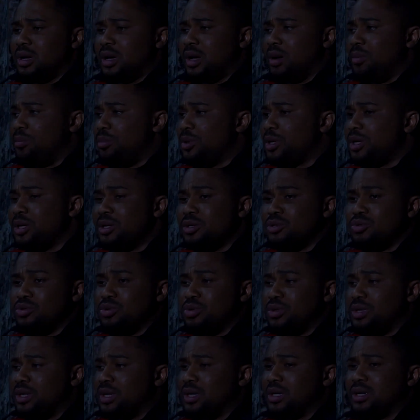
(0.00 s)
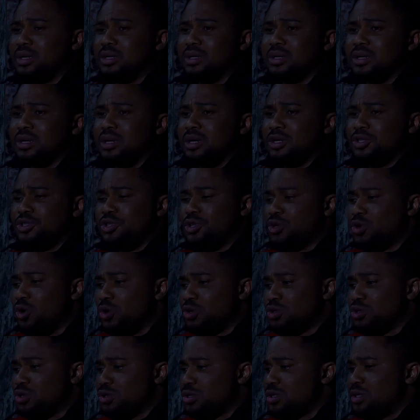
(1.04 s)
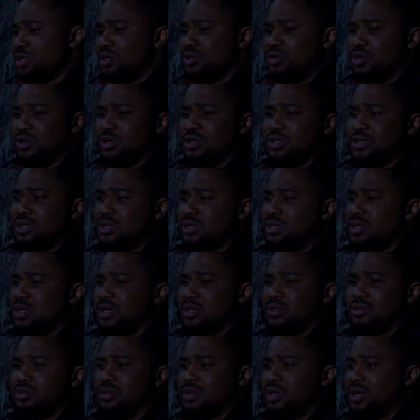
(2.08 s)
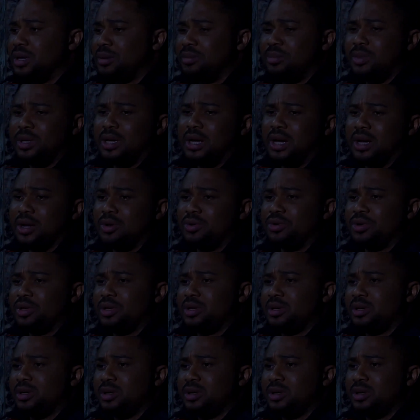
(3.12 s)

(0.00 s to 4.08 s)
I'm beginning to think she consciously does this thing to get me angry.